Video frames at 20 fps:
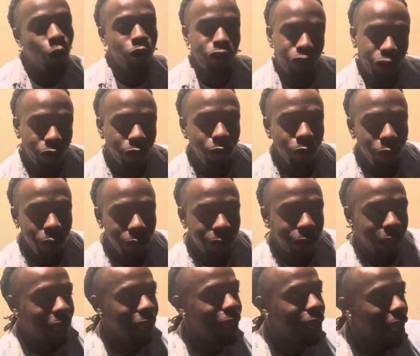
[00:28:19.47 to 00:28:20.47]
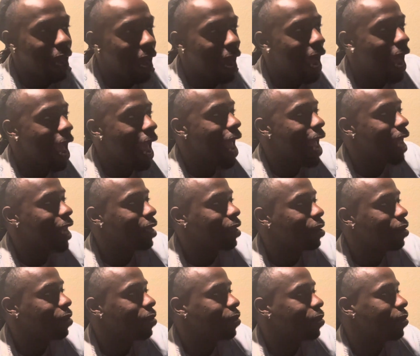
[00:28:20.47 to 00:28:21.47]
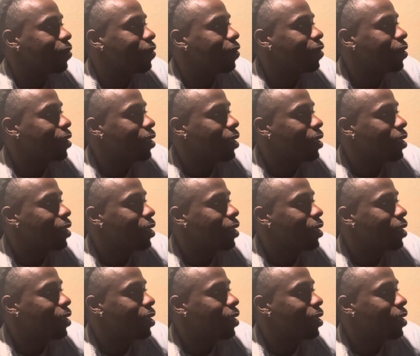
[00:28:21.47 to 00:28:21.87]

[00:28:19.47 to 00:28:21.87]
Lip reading: shoes. Like I had those.